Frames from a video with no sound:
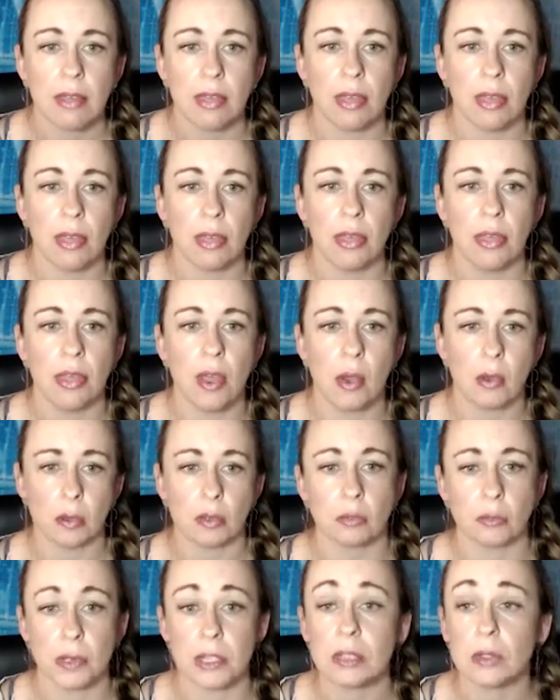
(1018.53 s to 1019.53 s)

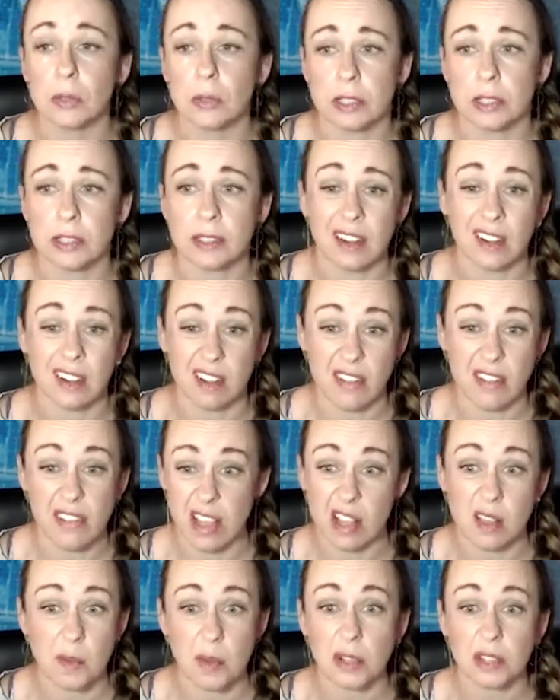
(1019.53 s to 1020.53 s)
those resources that are
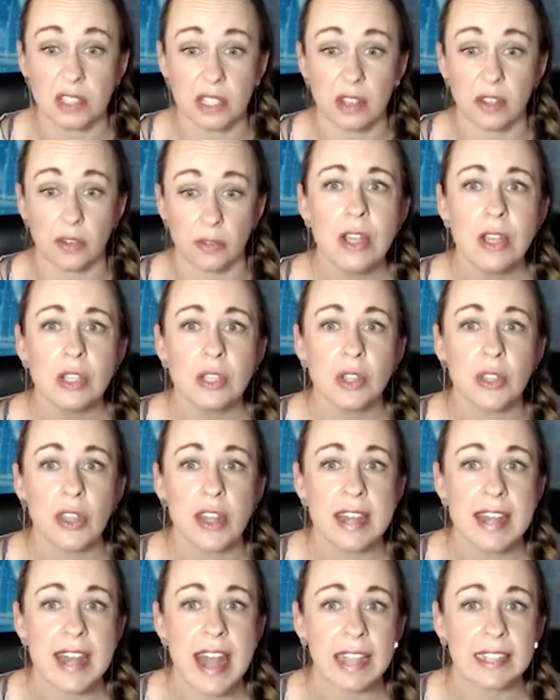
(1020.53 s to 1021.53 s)
available to you. So the
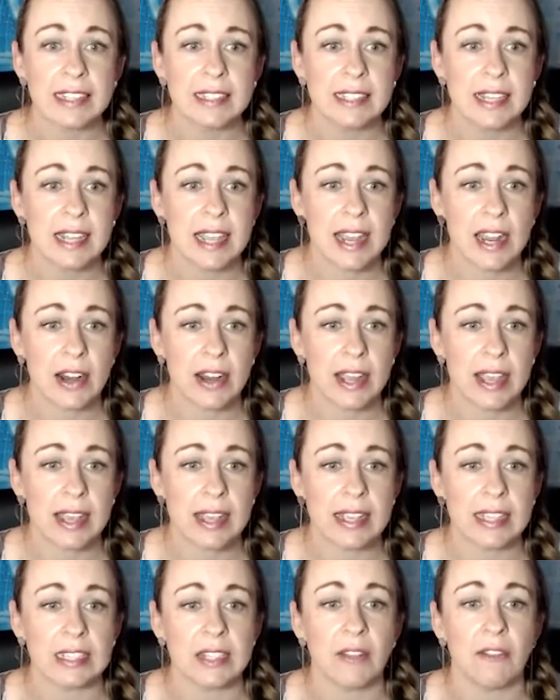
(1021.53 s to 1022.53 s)
next area
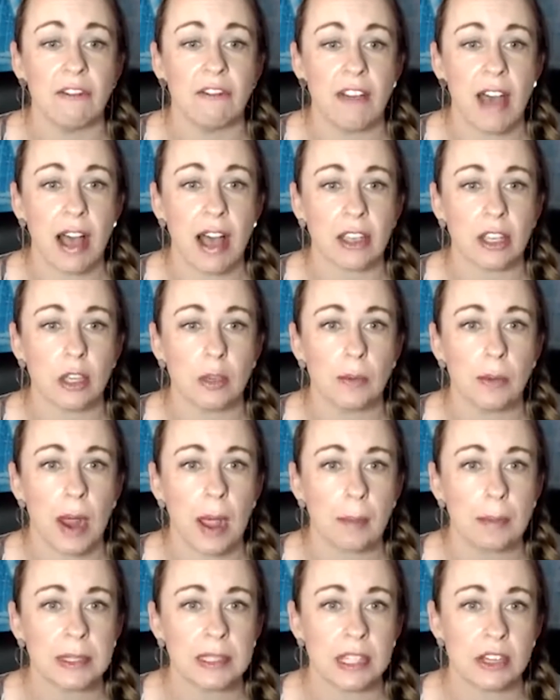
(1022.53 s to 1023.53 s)
is value
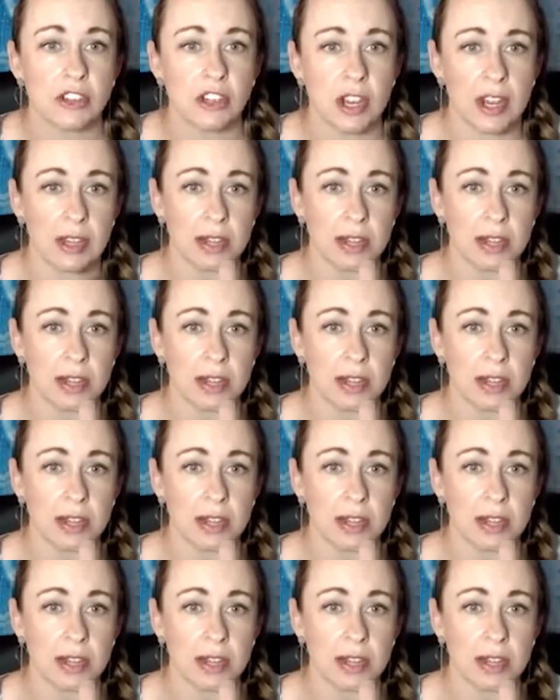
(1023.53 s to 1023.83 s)
proposition.